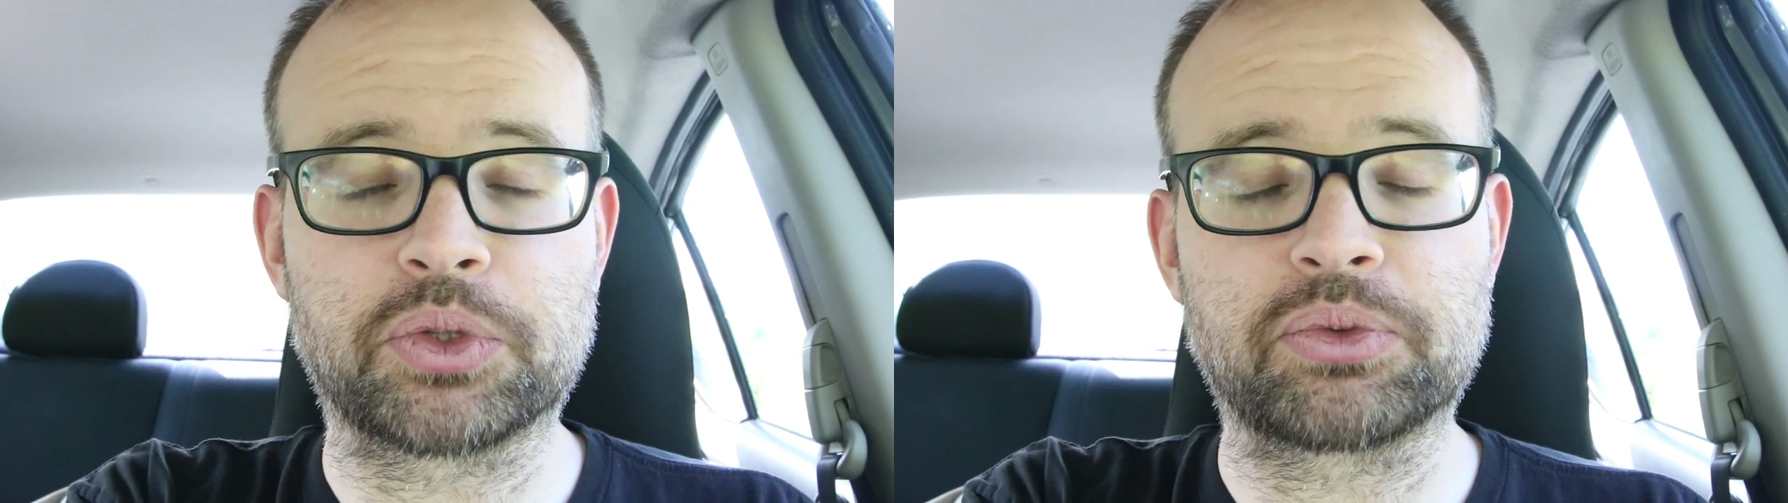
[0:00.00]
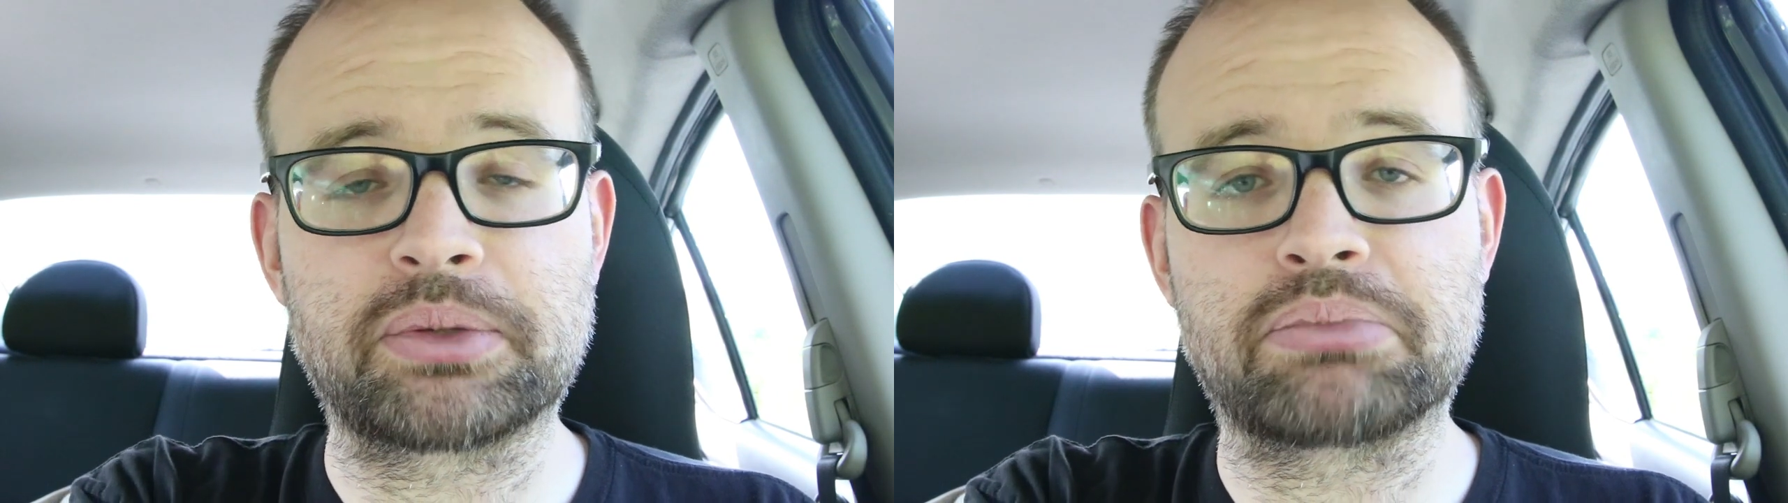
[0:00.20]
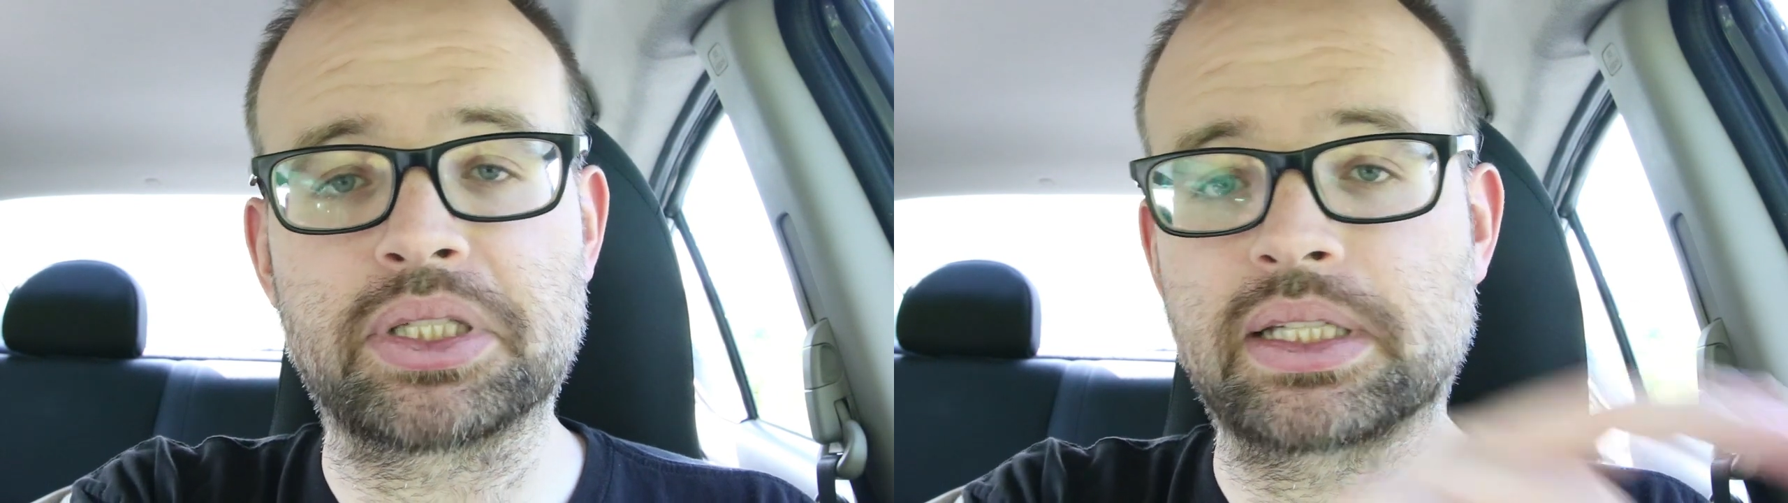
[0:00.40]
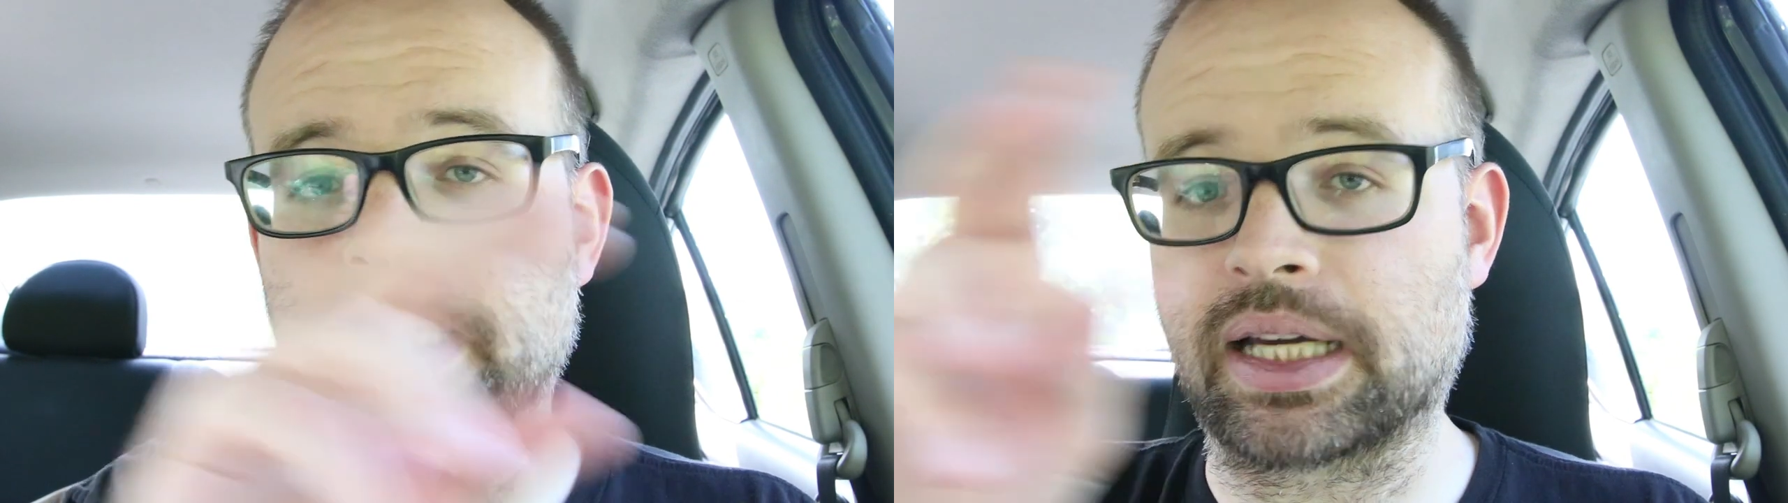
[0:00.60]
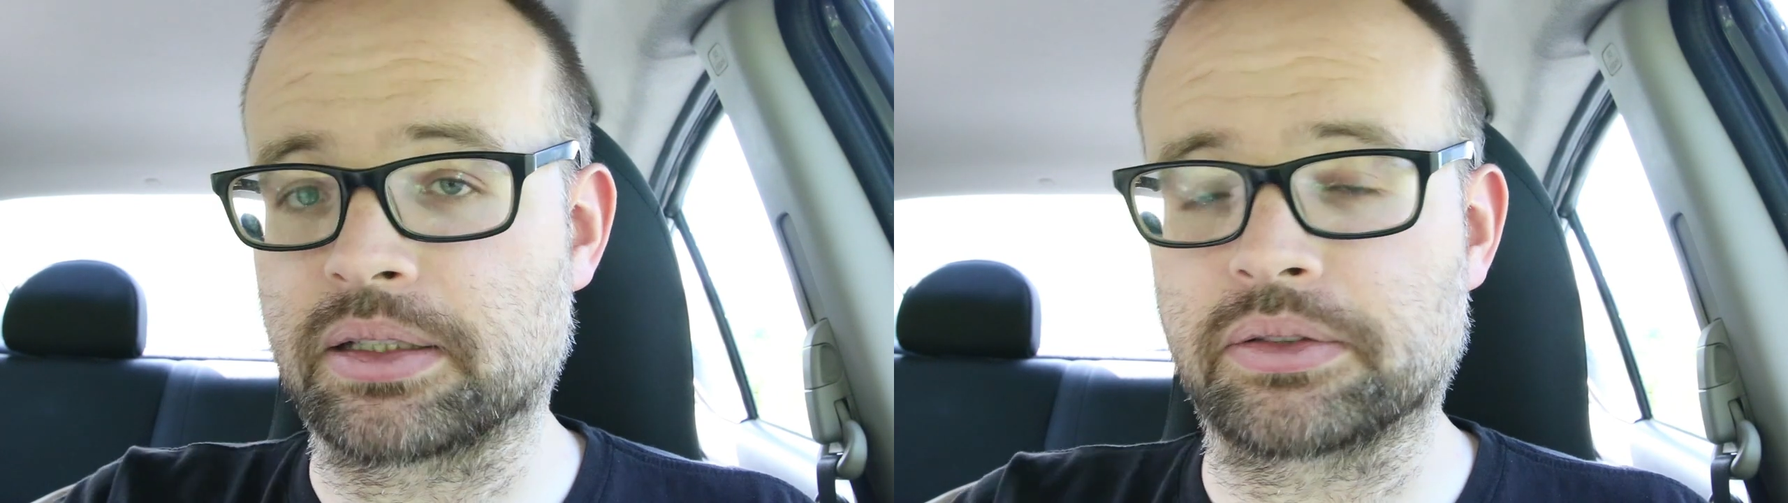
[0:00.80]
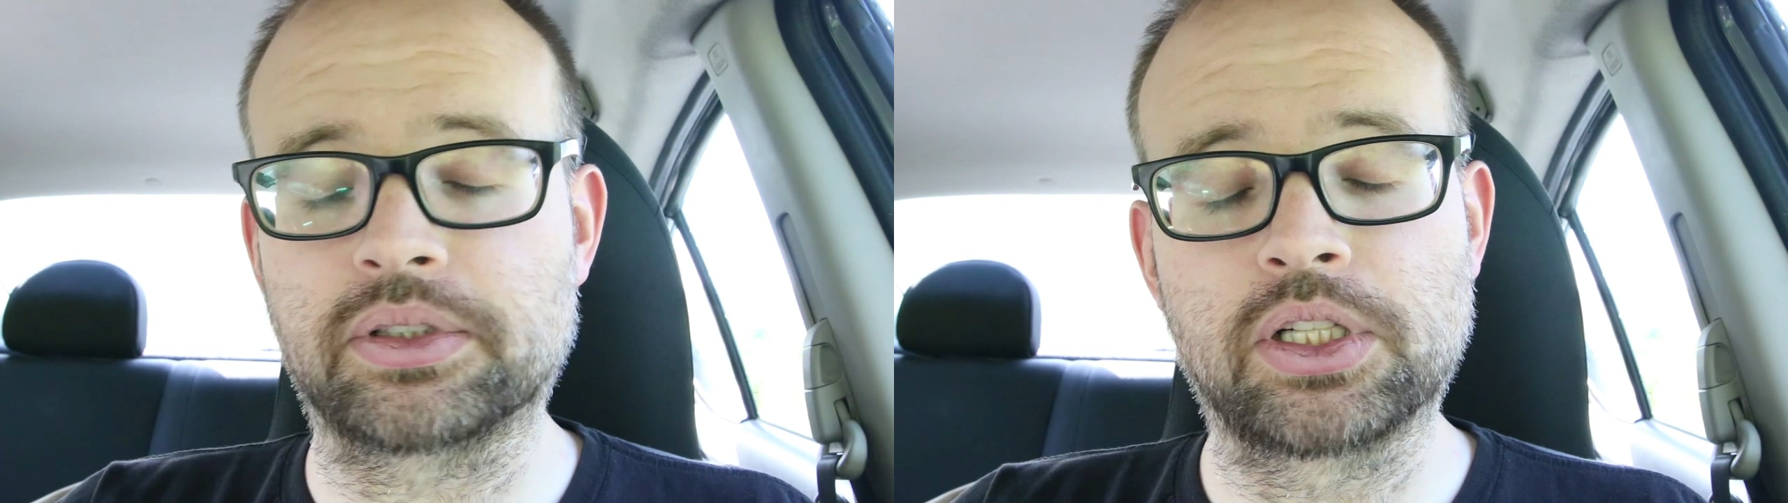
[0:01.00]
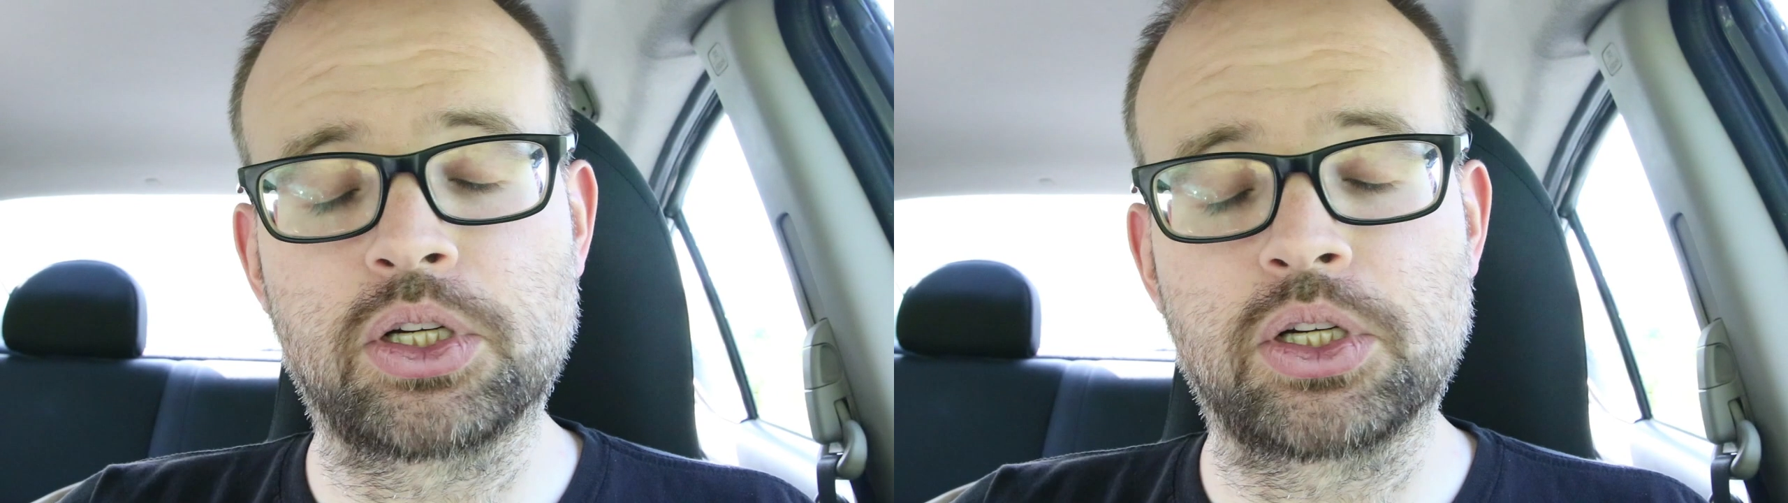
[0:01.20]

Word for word: or 3 big kind of